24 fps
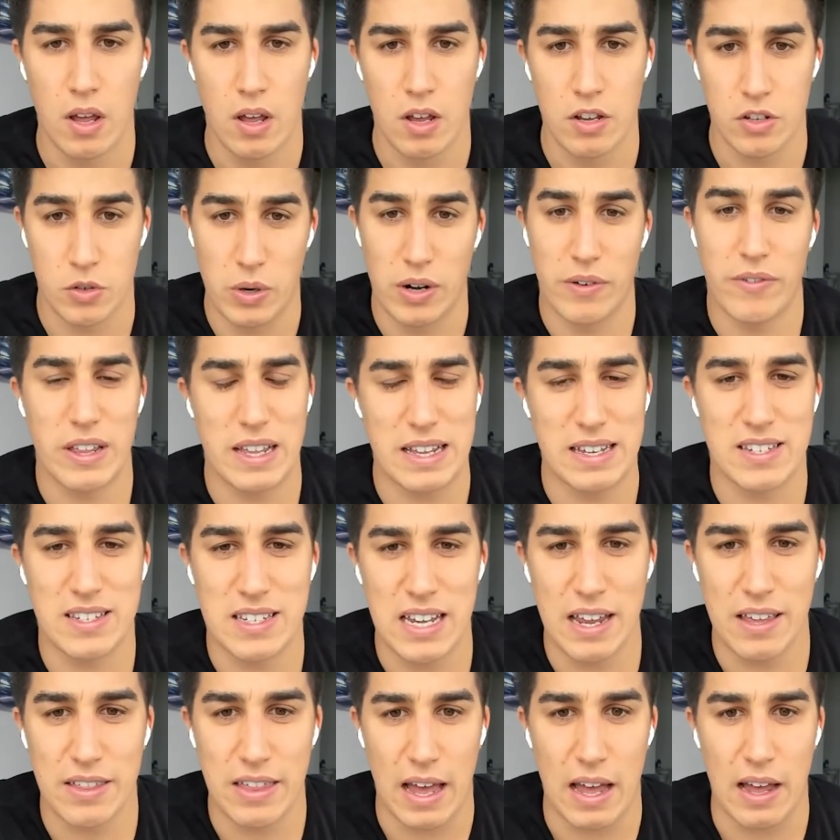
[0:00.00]
So whenever they this say
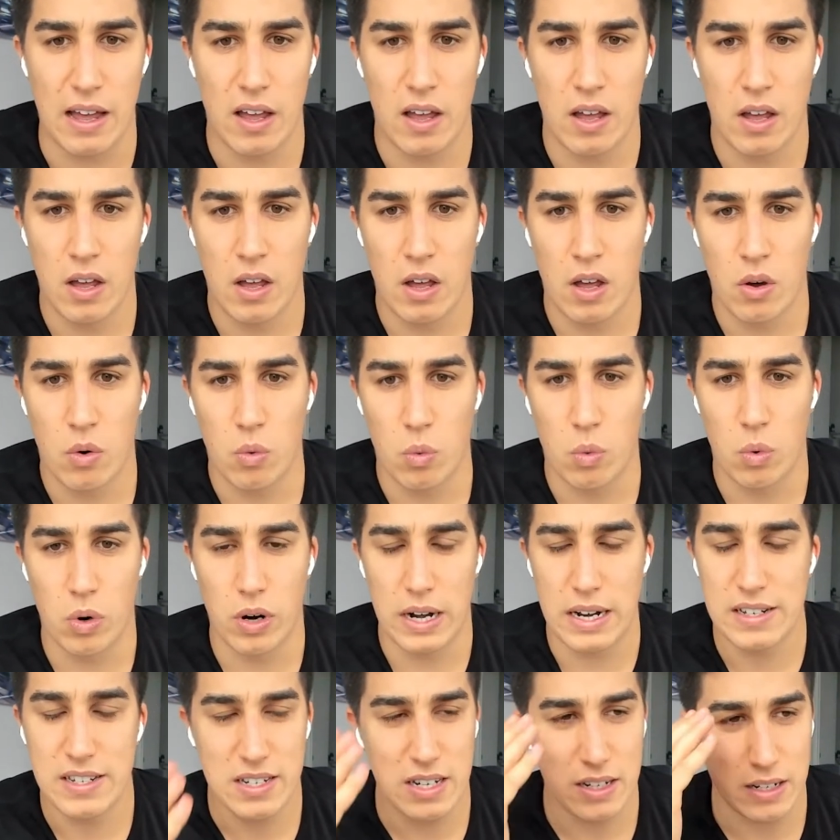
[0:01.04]
that, we're
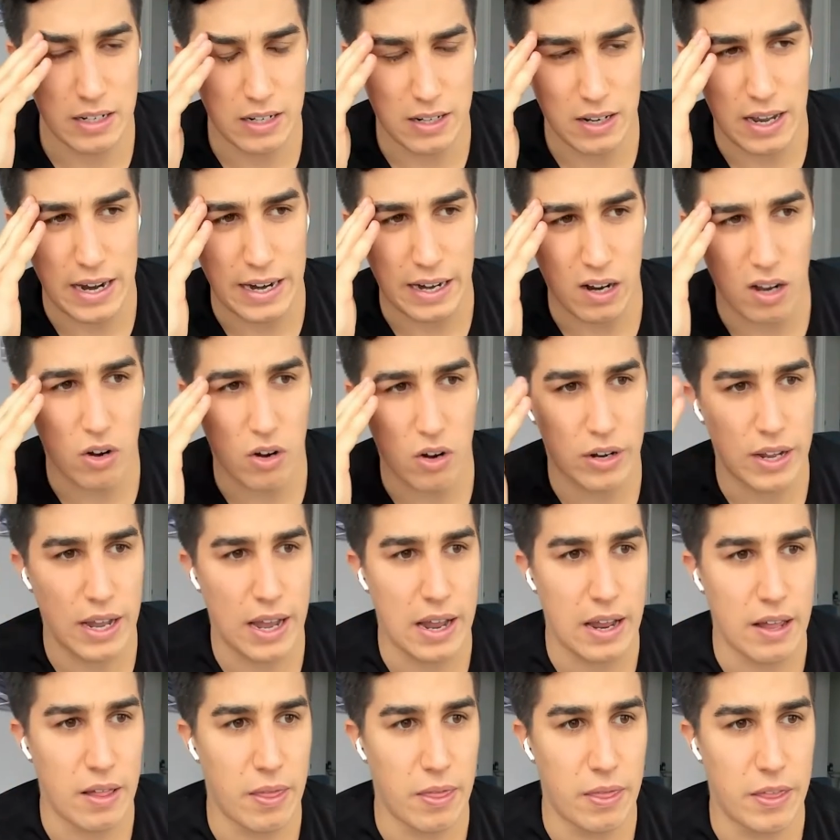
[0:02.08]
instantly like,
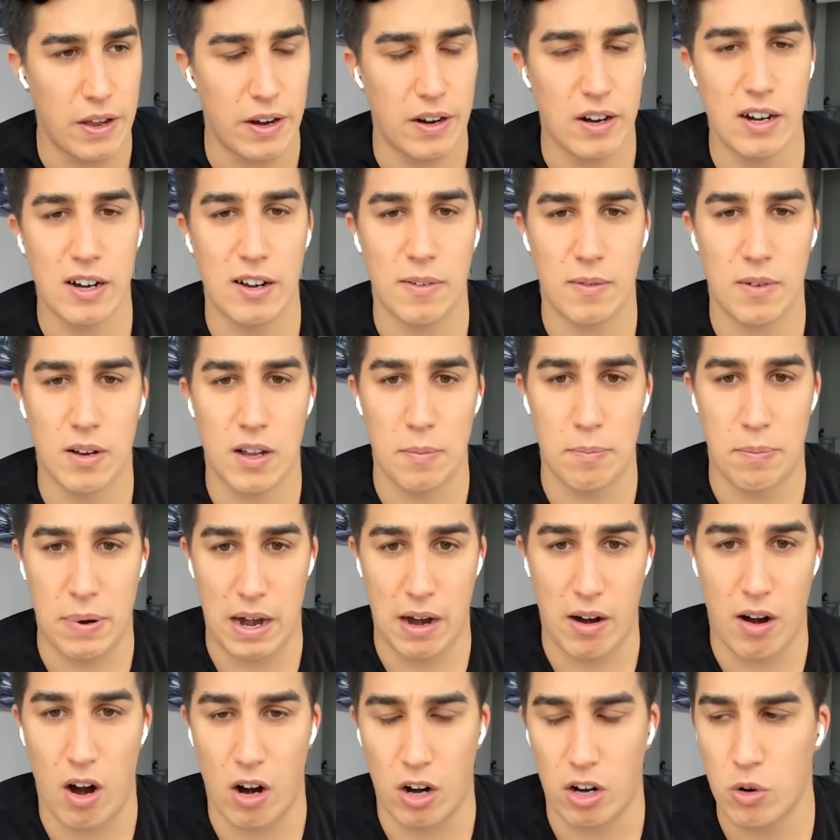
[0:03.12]
okay, they're going to
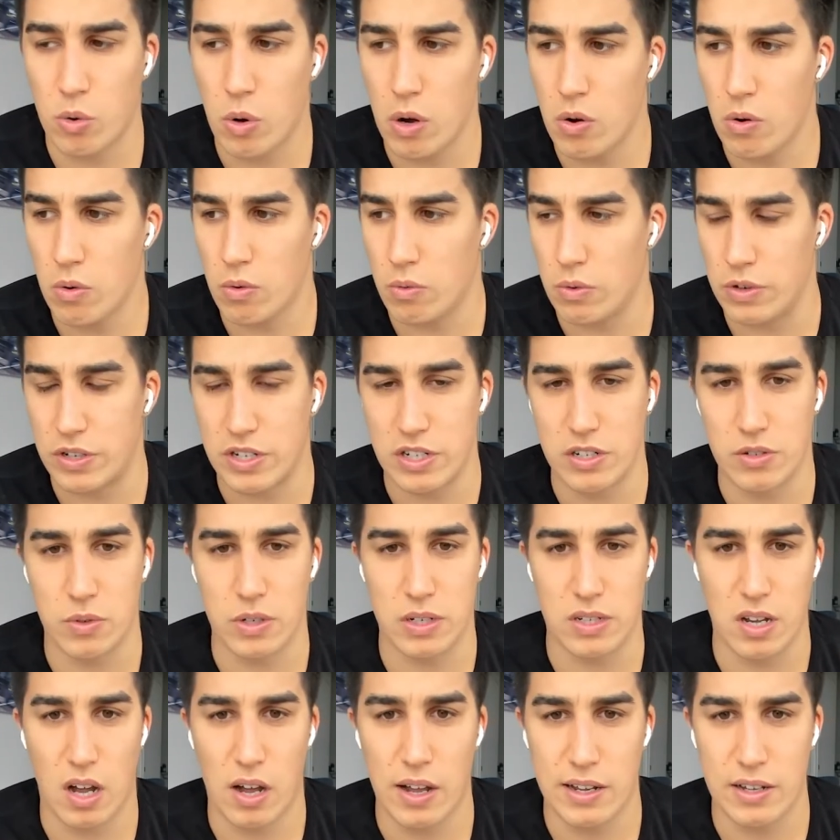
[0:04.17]
compare our quote, which is what
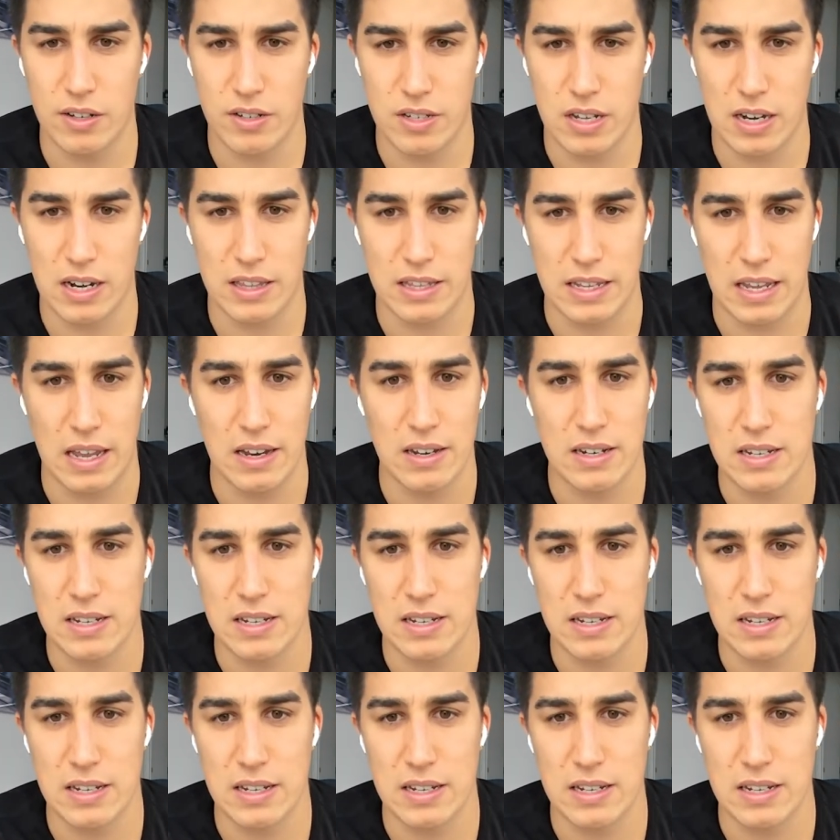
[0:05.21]
Sahil said at the end.